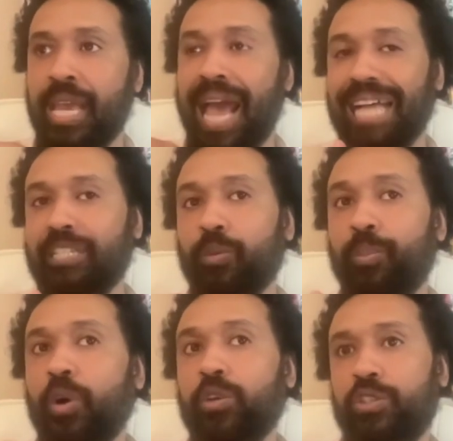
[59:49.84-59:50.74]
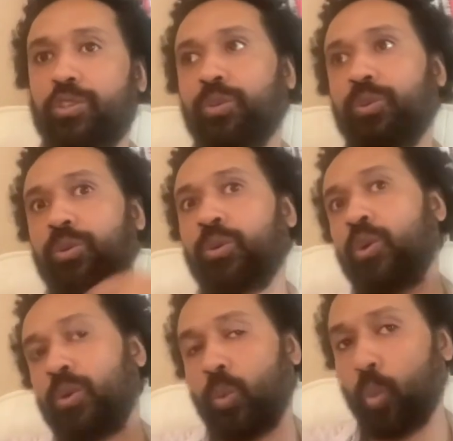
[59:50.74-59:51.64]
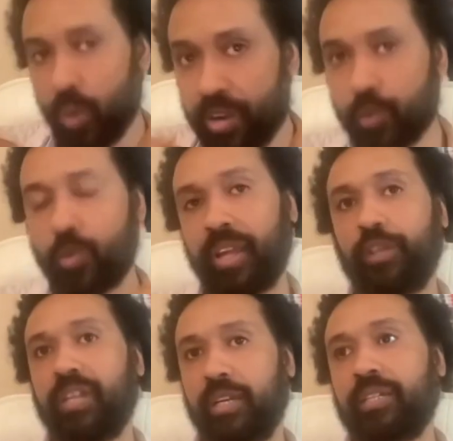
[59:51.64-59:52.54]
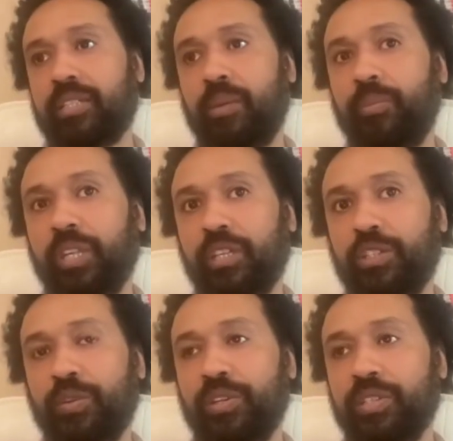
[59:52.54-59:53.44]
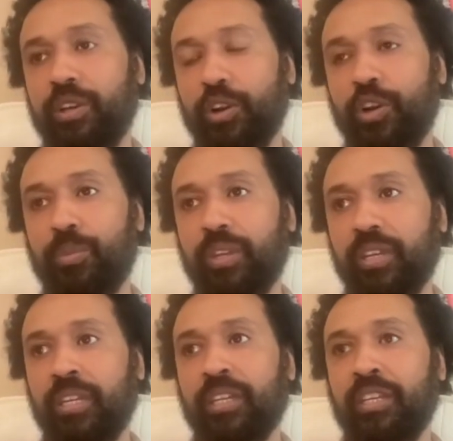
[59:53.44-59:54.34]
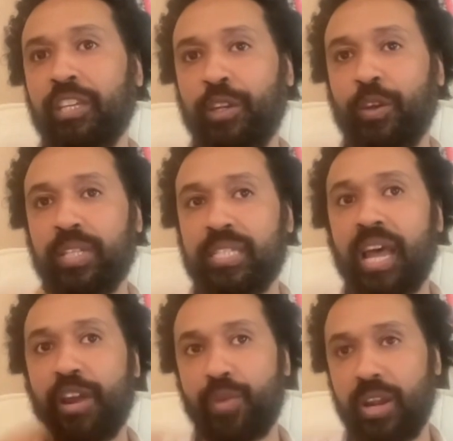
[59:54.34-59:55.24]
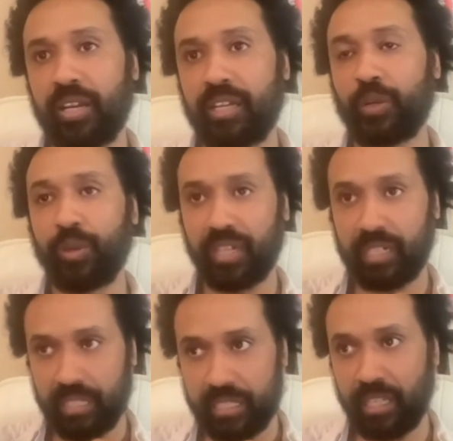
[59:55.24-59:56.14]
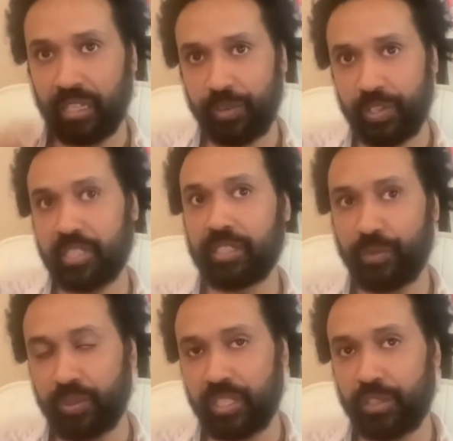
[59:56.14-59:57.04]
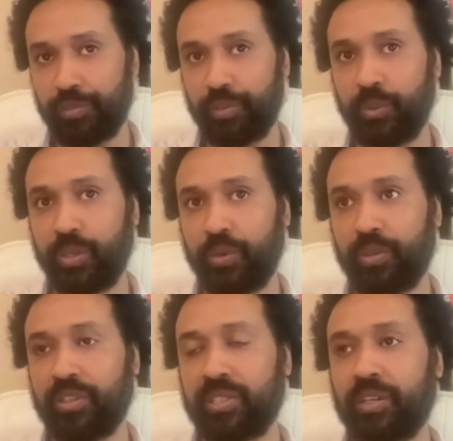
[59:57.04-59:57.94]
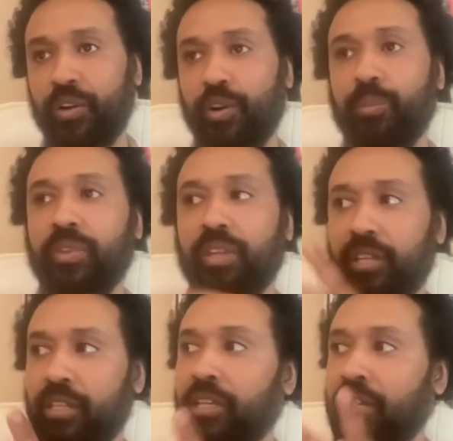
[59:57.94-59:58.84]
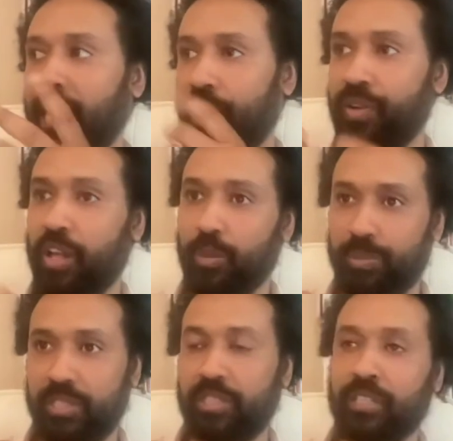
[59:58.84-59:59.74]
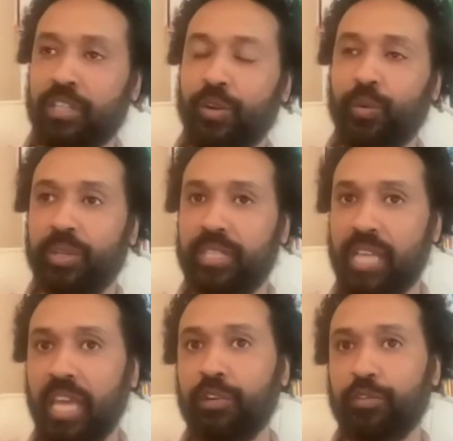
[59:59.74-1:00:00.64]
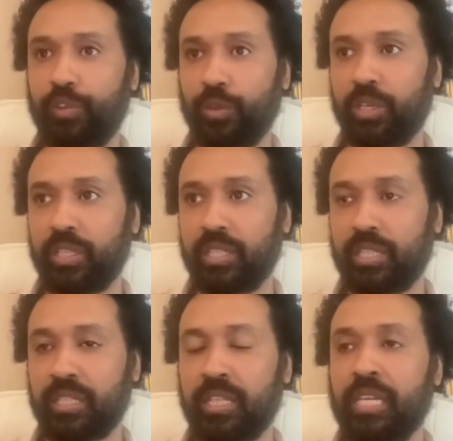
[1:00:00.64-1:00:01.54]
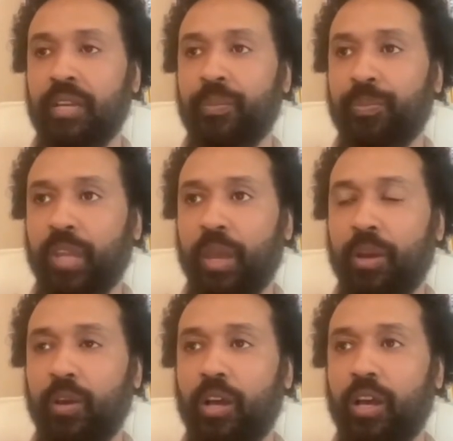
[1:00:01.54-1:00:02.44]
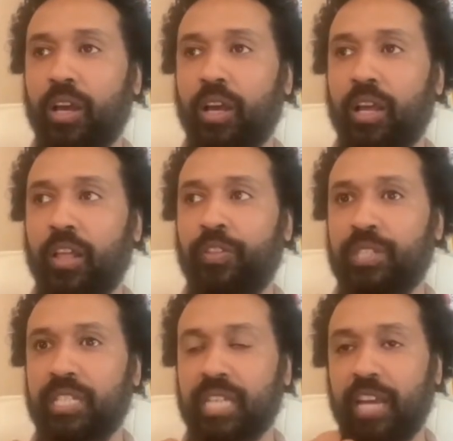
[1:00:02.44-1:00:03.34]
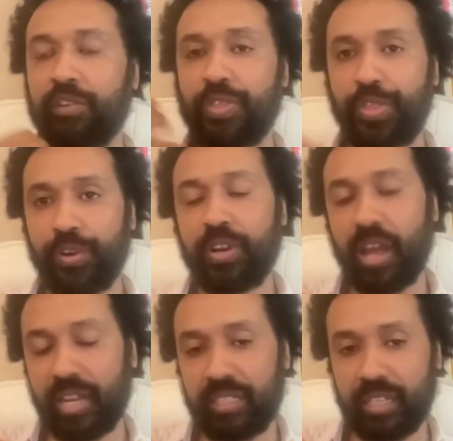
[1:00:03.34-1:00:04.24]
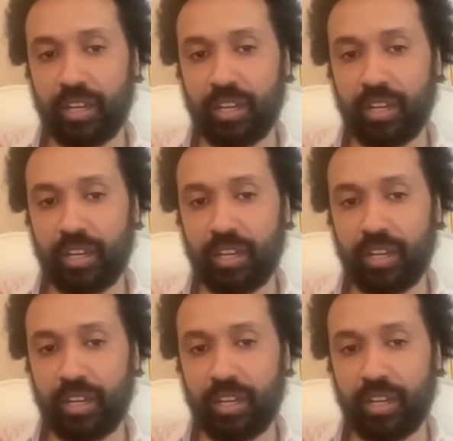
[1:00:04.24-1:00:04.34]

as opposed to we're regulating something. So there's an herb that, you know, is diuretic, so it increases the release of fluid, or there's an herb that kind of helps retain fluids. There's this kind of third idea